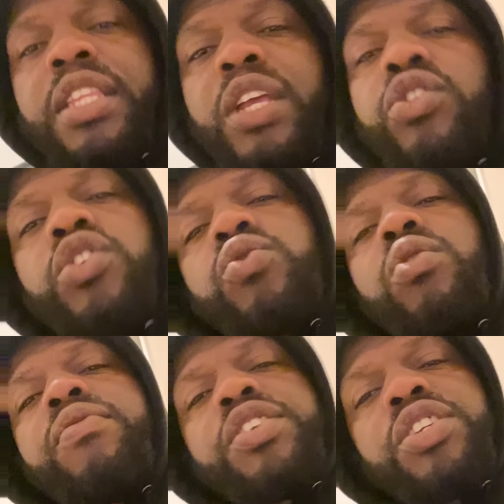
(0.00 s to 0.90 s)
Those are the sort
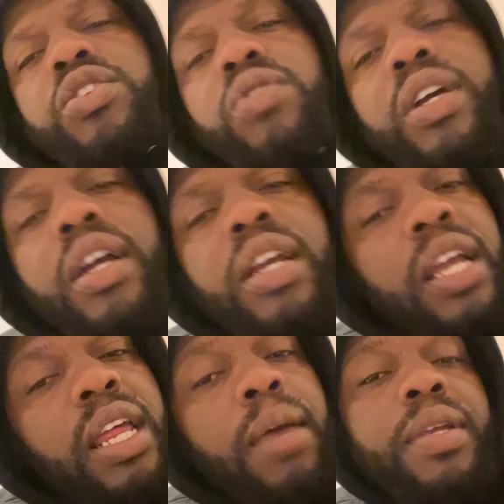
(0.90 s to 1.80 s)
of things you need to look at.
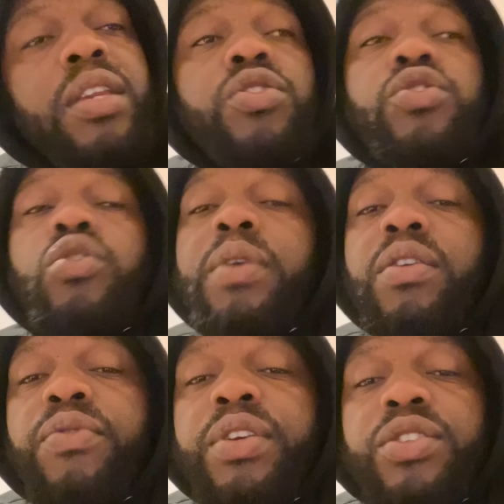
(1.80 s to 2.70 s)
I mean, they'll still be
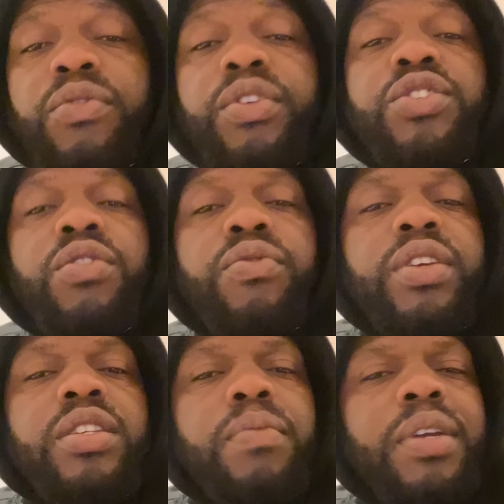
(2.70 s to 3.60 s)
your friends. Your friends, your
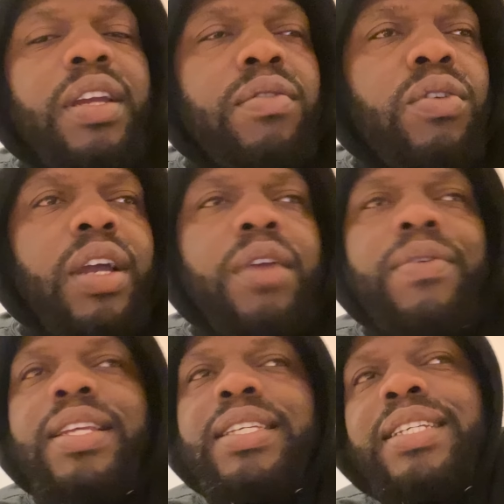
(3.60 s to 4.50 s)
friends, but you have to look at it
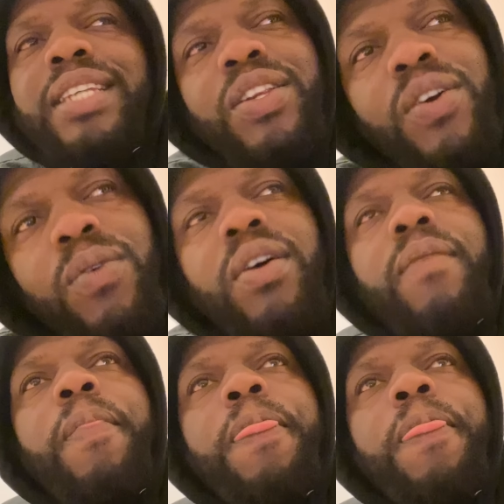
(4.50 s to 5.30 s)
realistically and say, you know what?